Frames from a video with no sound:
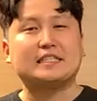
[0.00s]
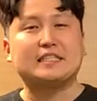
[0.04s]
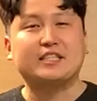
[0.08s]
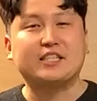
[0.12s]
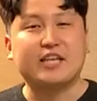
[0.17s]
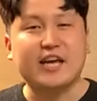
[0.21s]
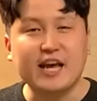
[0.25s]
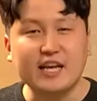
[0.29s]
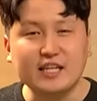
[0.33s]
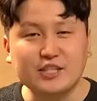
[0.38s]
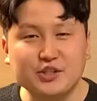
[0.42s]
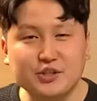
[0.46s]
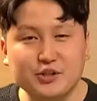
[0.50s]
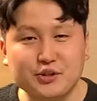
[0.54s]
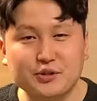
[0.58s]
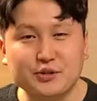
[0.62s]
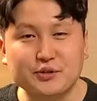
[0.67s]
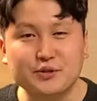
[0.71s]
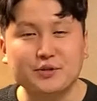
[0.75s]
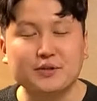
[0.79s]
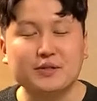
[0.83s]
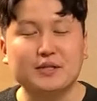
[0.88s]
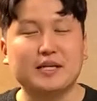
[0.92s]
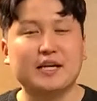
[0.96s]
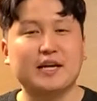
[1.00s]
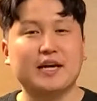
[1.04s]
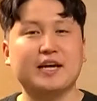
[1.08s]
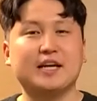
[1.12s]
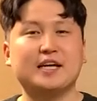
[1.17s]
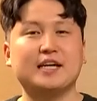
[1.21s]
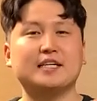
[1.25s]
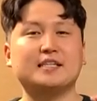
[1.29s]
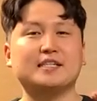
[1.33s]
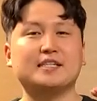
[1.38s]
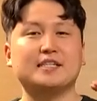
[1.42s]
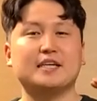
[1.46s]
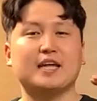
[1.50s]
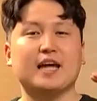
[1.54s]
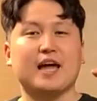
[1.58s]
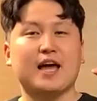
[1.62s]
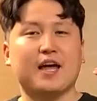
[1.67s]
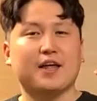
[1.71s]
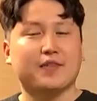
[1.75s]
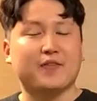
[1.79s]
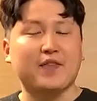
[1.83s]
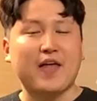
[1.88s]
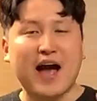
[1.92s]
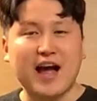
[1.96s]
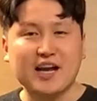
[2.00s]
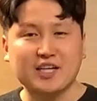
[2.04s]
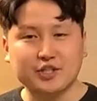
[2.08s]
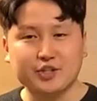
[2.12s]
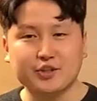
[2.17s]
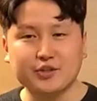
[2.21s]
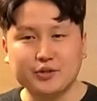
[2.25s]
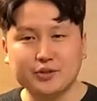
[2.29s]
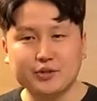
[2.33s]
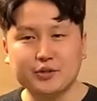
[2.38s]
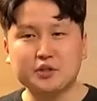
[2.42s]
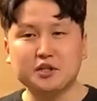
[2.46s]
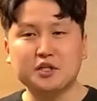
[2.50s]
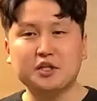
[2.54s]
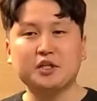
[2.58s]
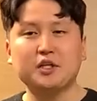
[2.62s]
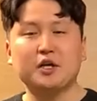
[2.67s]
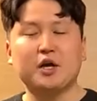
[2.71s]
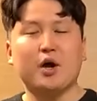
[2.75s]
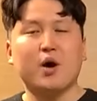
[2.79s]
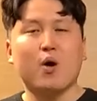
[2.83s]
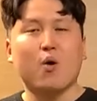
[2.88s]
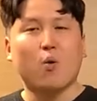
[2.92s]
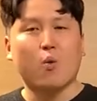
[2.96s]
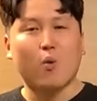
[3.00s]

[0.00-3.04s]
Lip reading: Jeju is nationally